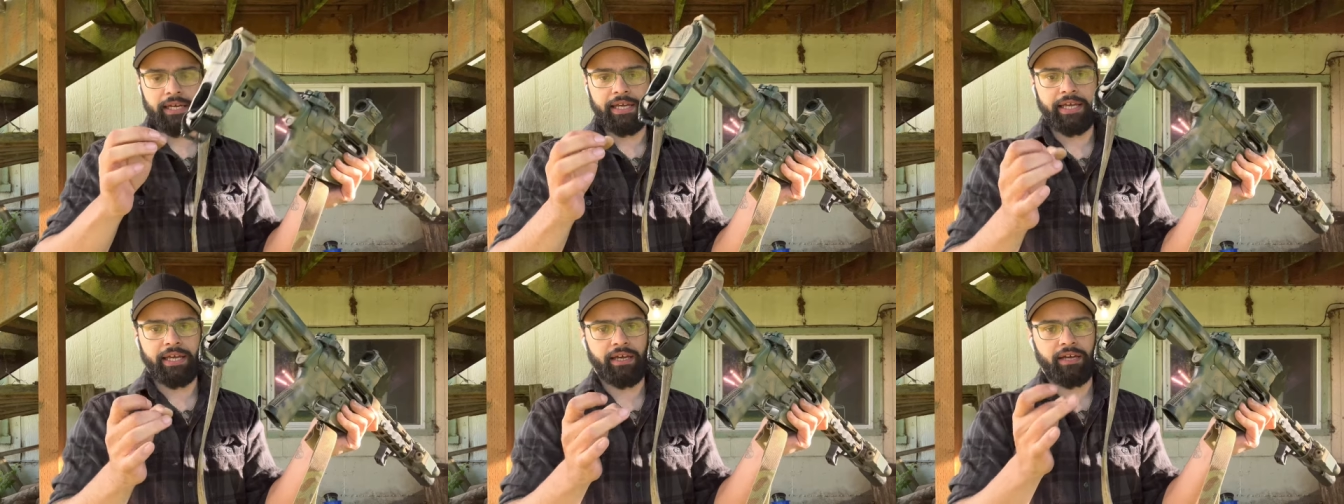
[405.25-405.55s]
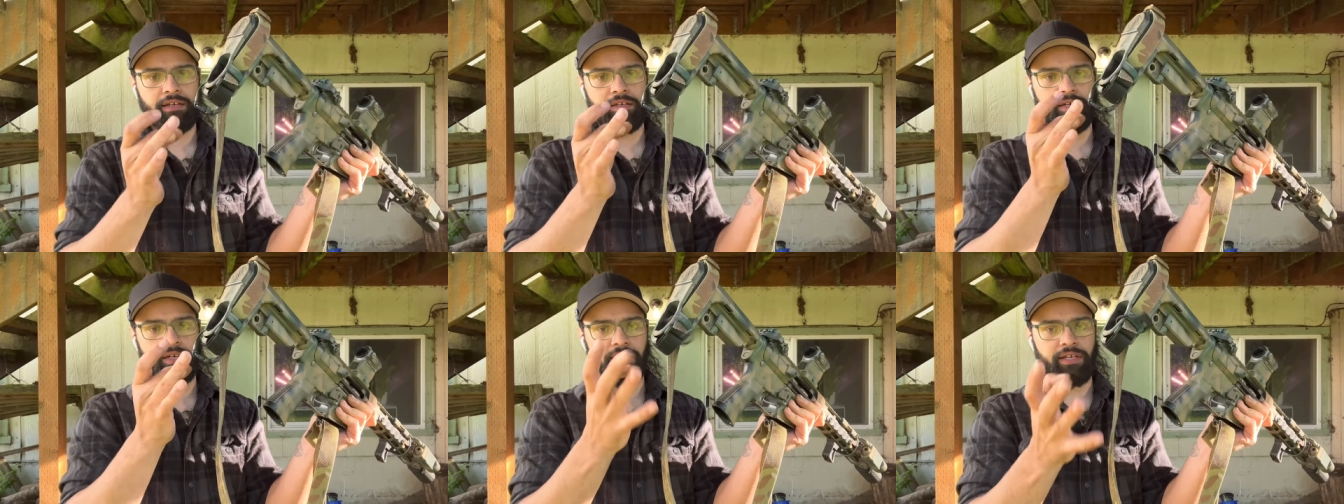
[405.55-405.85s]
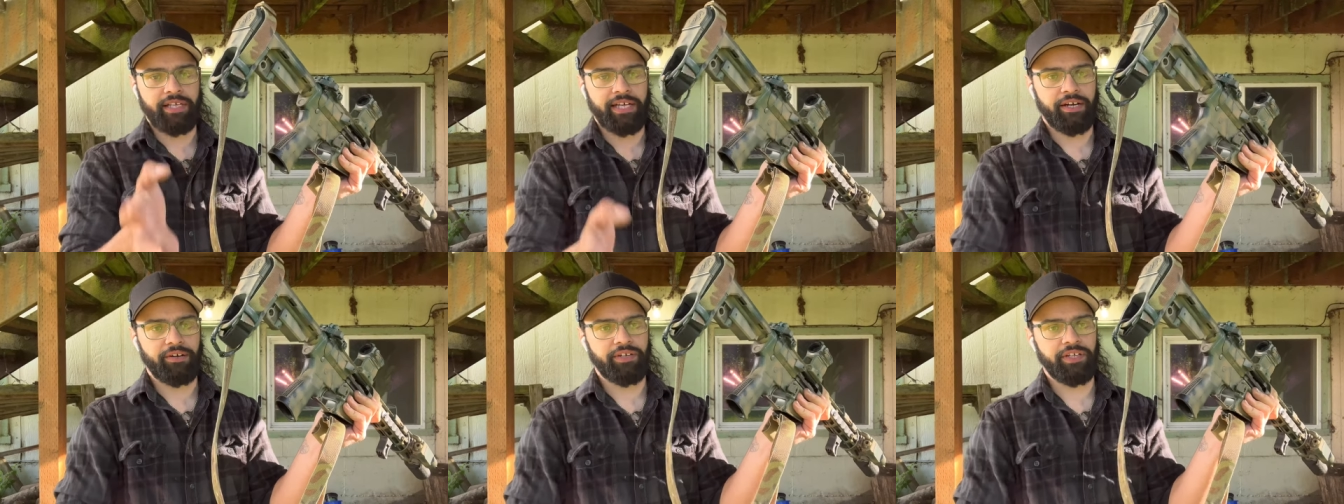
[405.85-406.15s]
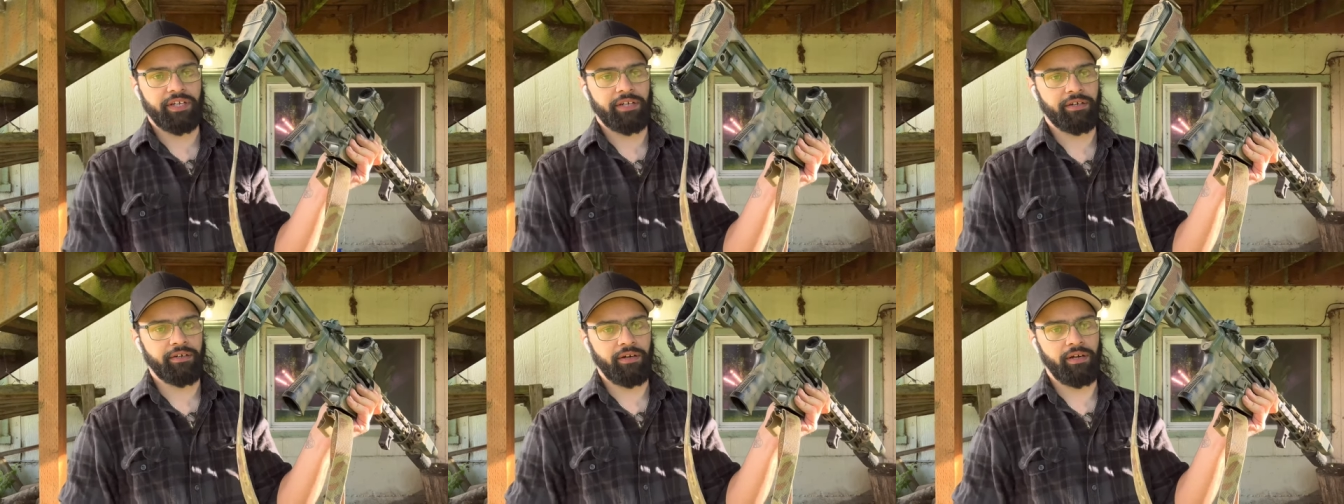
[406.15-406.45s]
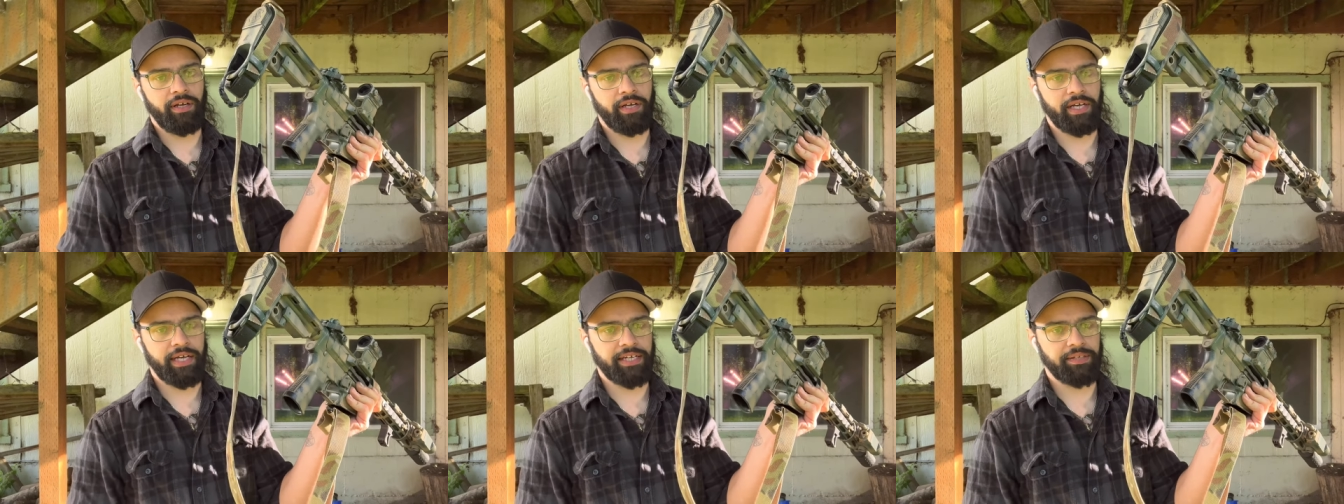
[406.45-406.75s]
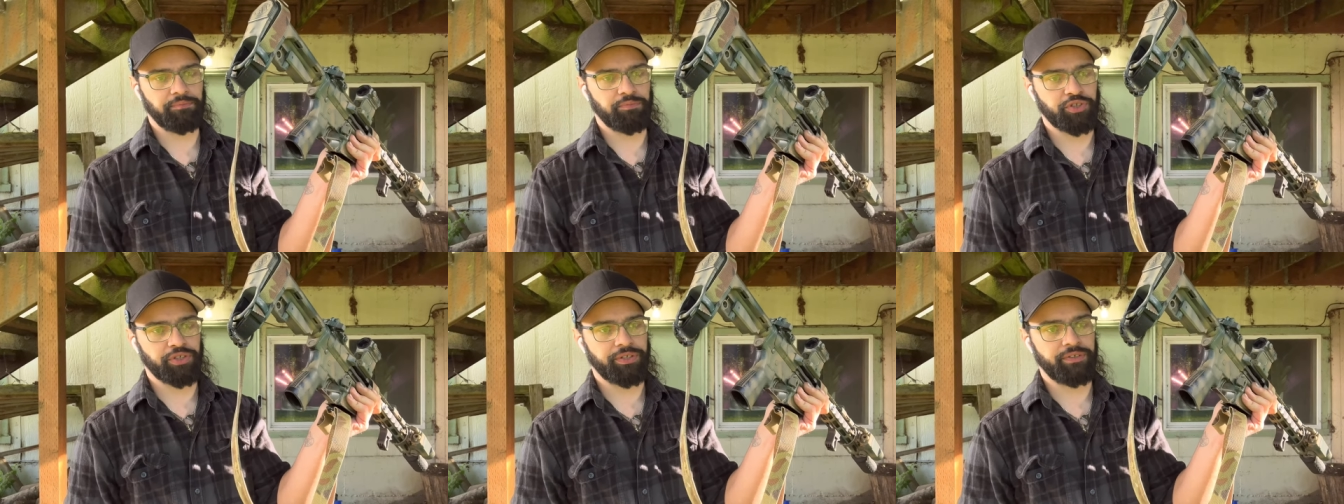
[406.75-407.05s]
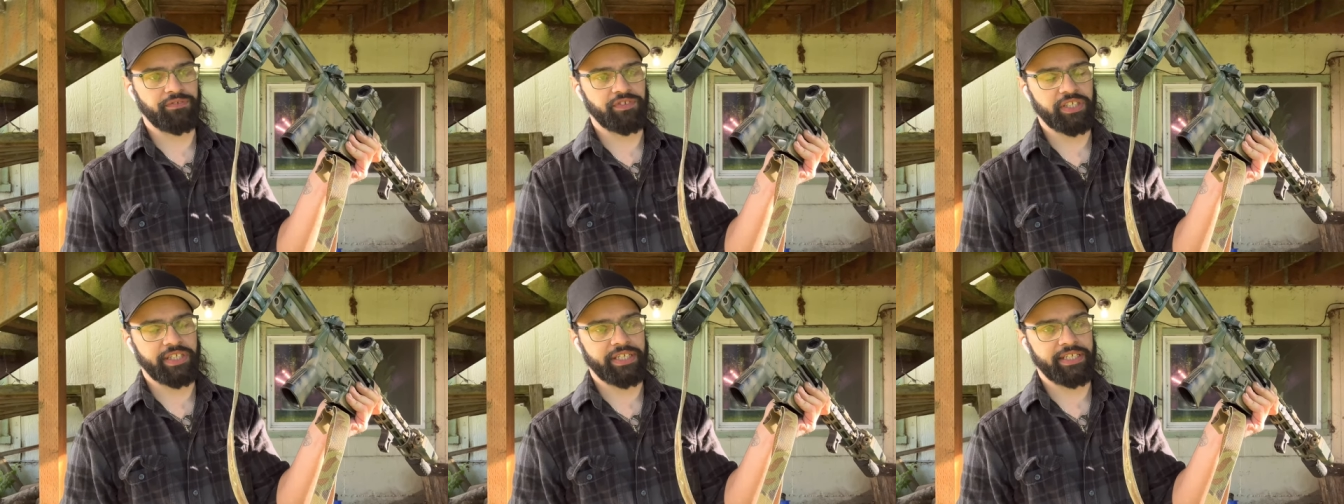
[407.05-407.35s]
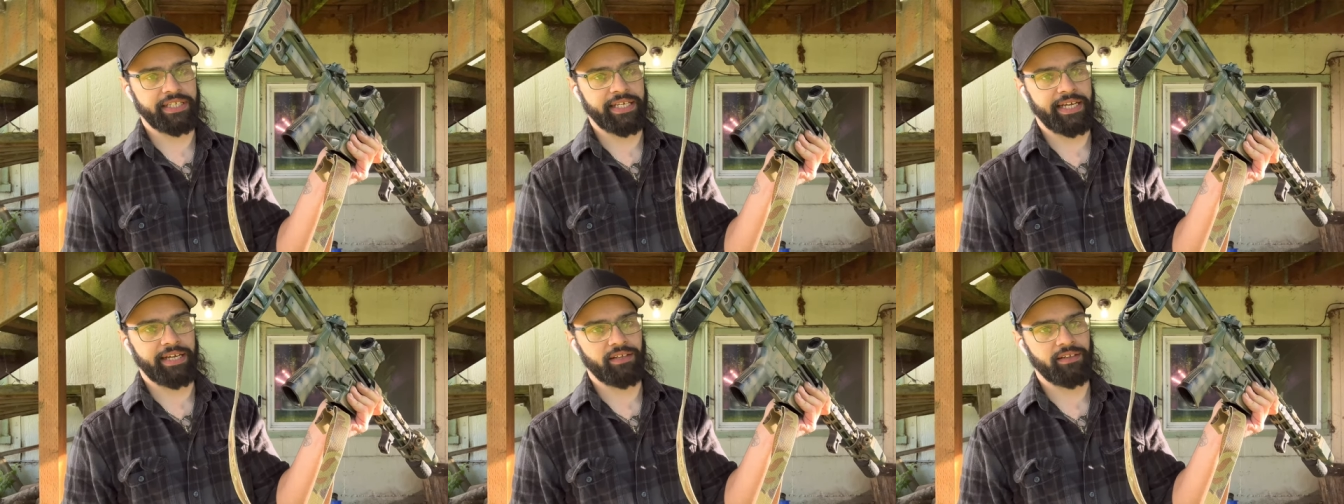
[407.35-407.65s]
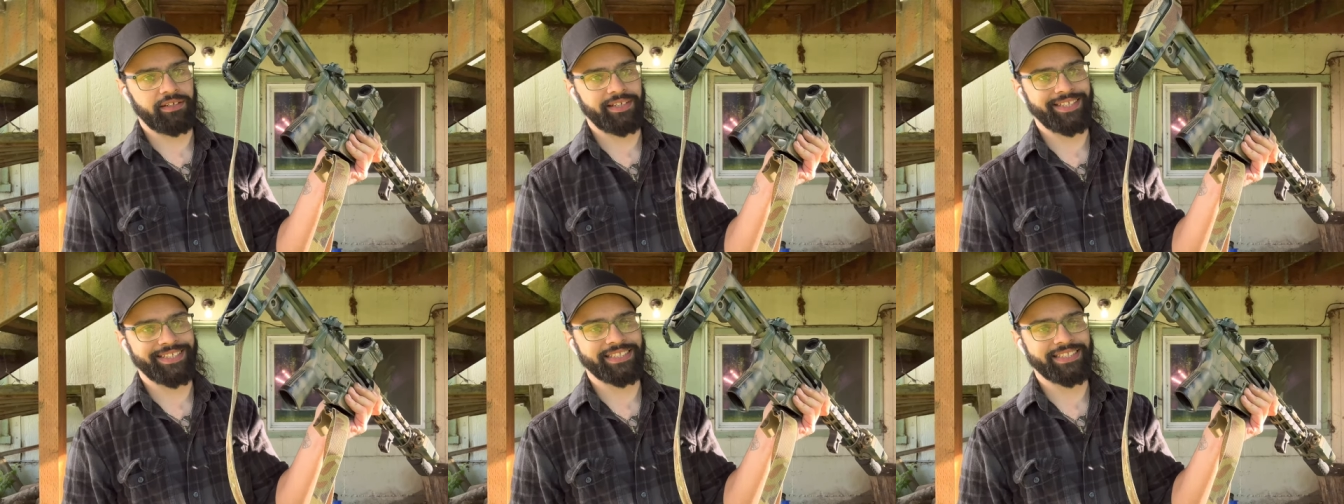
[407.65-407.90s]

And down here, I'm sure you've seen it dangling,